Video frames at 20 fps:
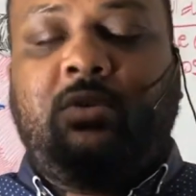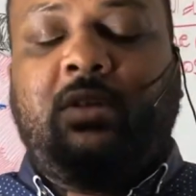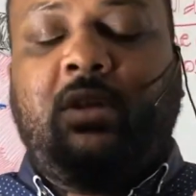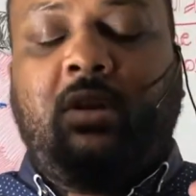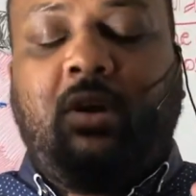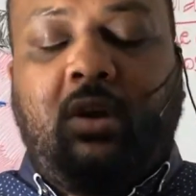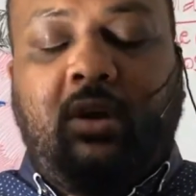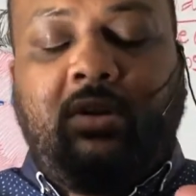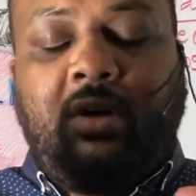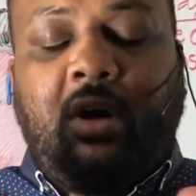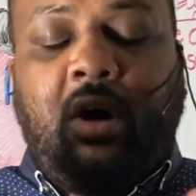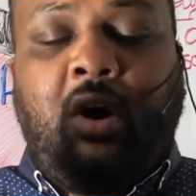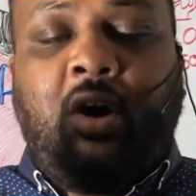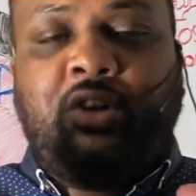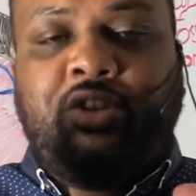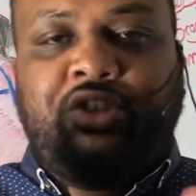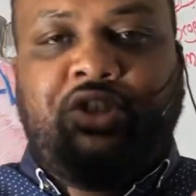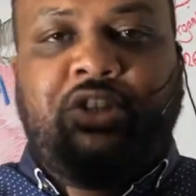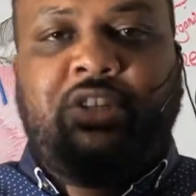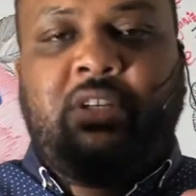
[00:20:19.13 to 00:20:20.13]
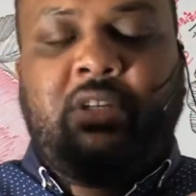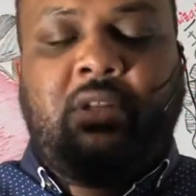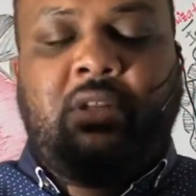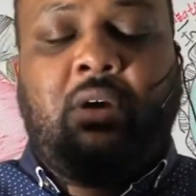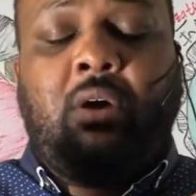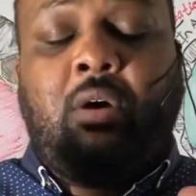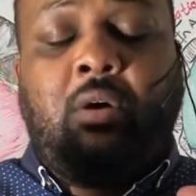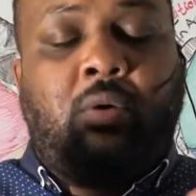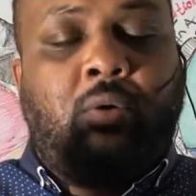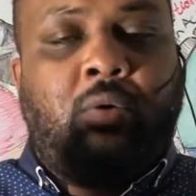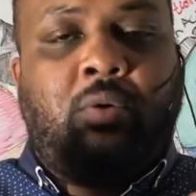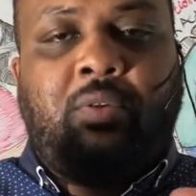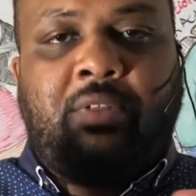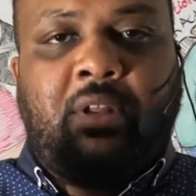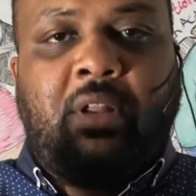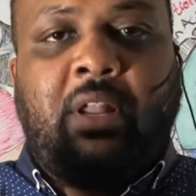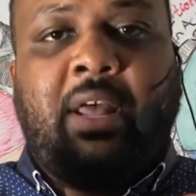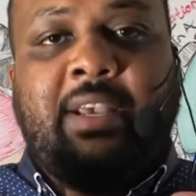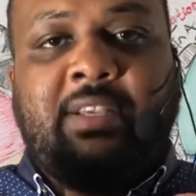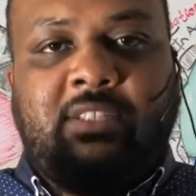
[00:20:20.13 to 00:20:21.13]
the arginine or the
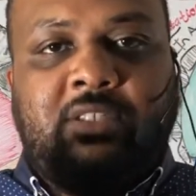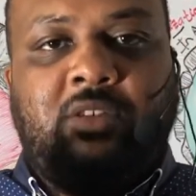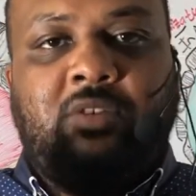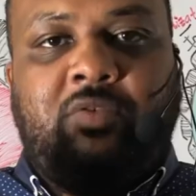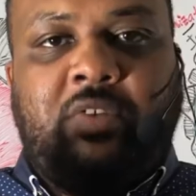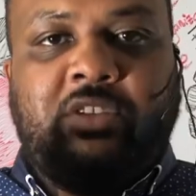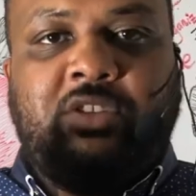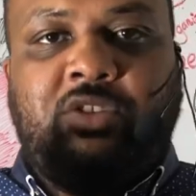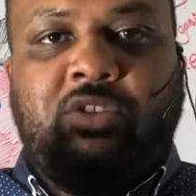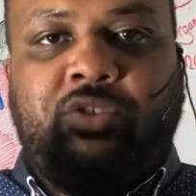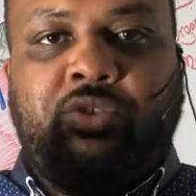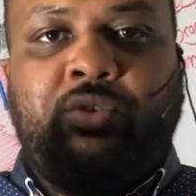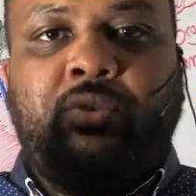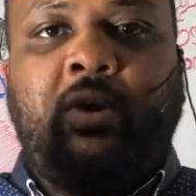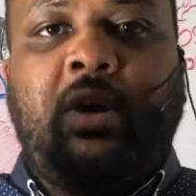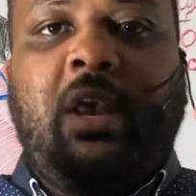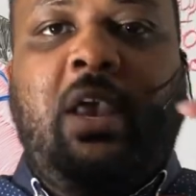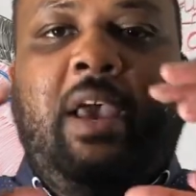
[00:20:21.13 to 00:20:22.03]
lysine residue,